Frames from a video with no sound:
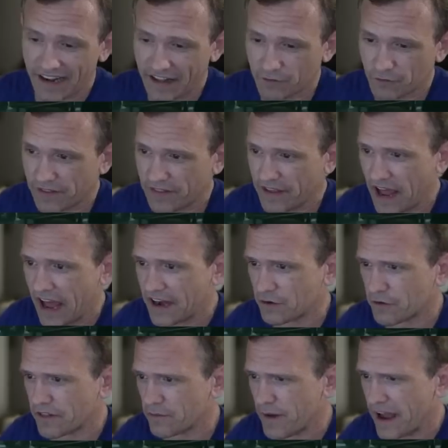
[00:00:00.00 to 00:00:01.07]
I didn't
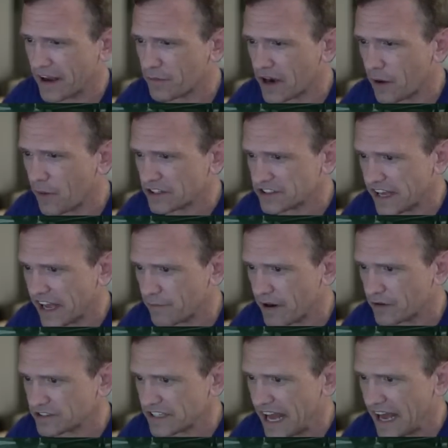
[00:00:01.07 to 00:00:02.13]
read the manga, but I watched the anime. It
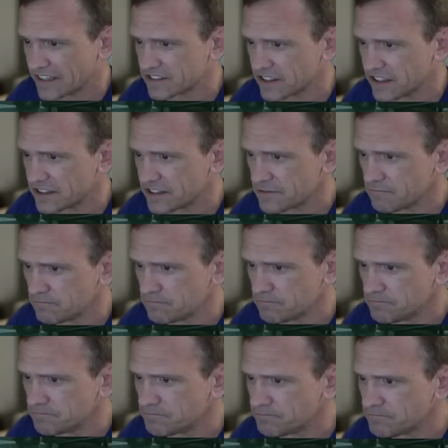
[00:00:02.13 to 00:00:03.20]
was excellent.
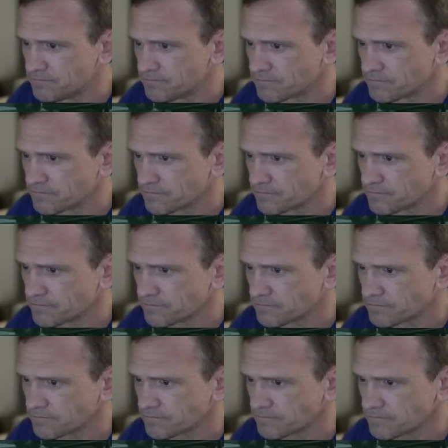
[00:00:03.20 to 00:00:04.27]
Yeah, Matt
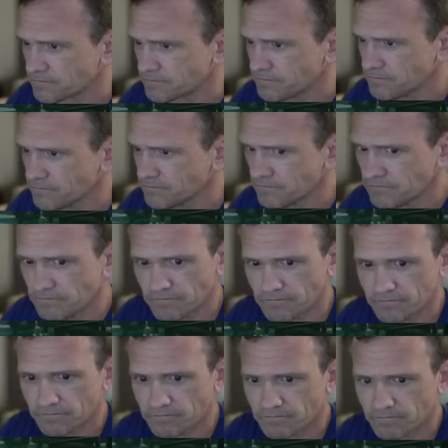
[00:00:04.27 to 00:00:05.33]
Allen has not read any
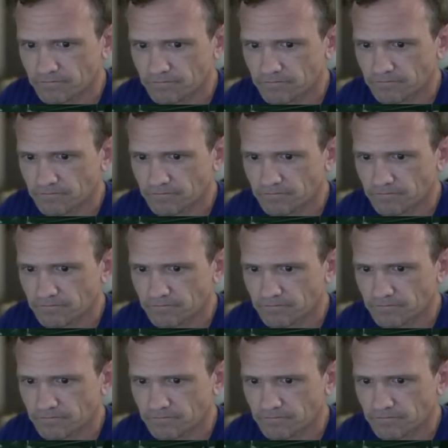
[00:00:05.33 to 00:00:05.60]
Robin Hobb.